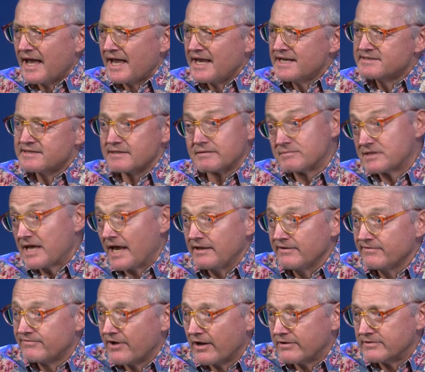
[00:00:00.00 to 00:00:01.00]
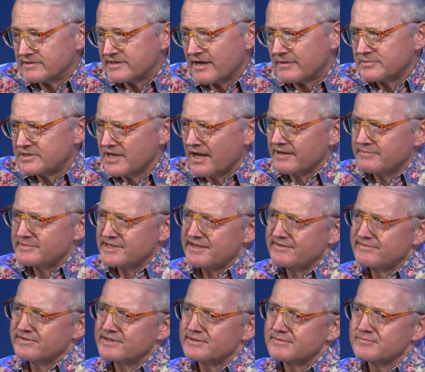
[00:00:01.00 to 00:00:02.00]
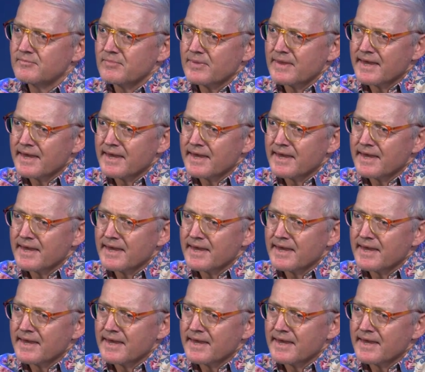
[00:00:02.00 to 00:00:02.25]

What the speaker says: it's a telephone sometimes even.